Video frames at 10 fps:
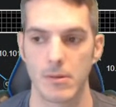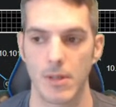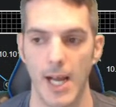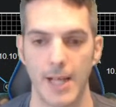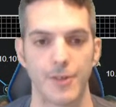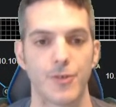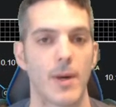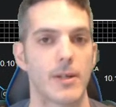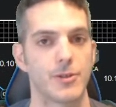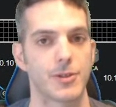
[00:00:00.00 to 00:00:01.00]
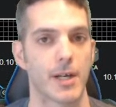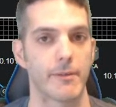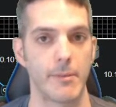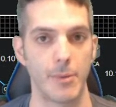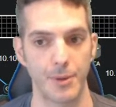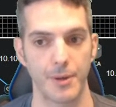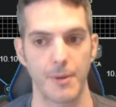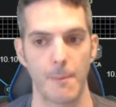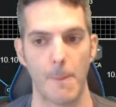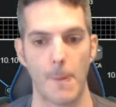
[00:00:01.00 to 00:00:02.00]
and this router just got rebooted.
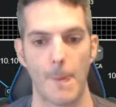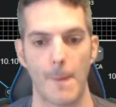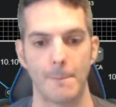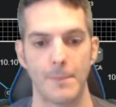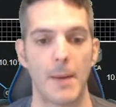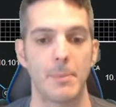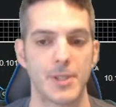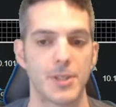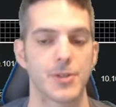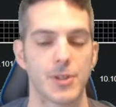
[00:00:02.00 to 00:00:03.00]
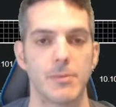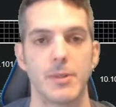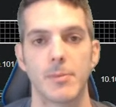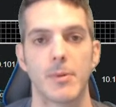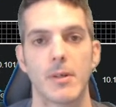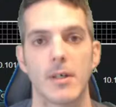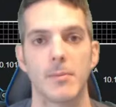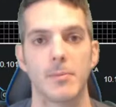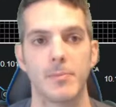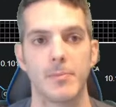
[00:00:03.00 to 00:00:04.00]
That potentially could be a
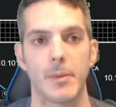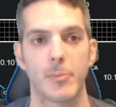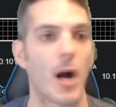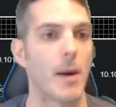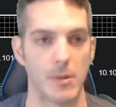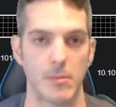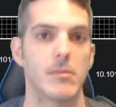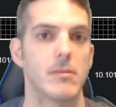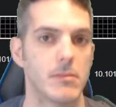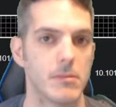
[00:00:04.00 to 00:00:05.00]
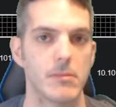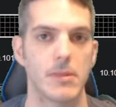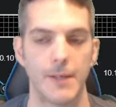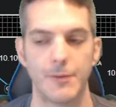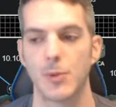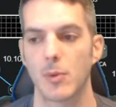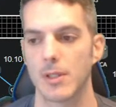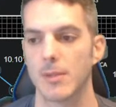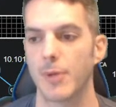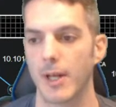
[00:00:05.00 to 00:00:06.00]
problem if you were
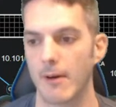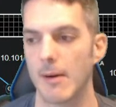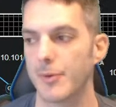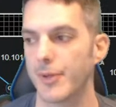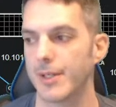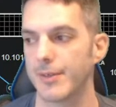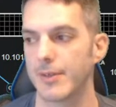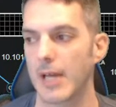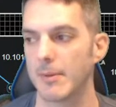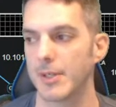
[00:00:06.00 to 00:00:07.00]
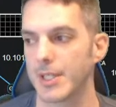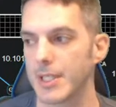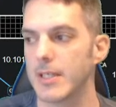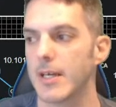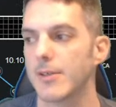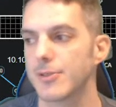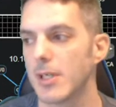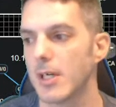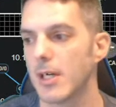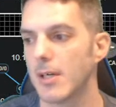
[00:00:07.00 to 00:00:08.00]
to play around with it and dive into the details.
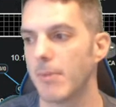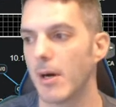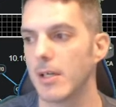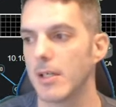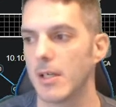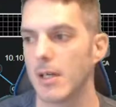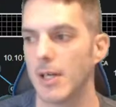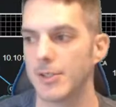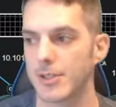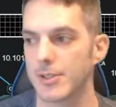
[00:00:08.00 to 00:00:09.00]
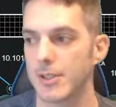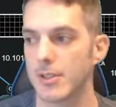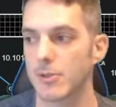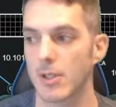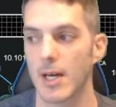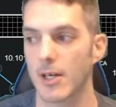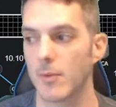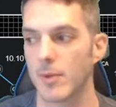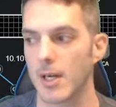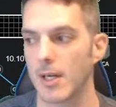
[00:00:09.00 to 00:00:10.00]
But as you can see, there's a lot
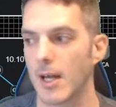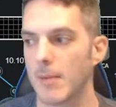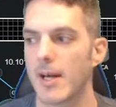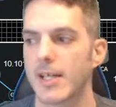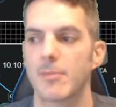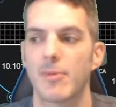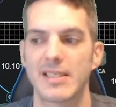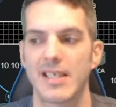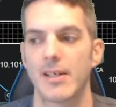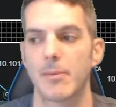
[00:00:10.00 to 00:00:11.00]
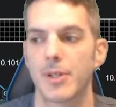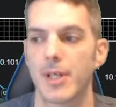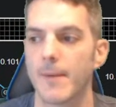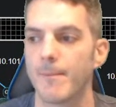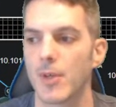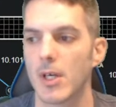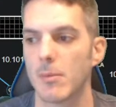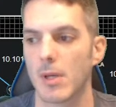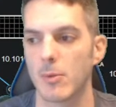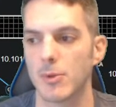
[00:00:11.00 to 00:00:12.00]
going on. I'm not going to break down everything,
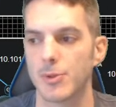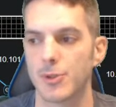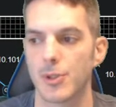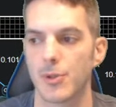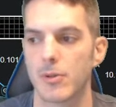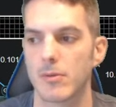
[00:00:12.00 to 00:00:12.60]
but I will do a show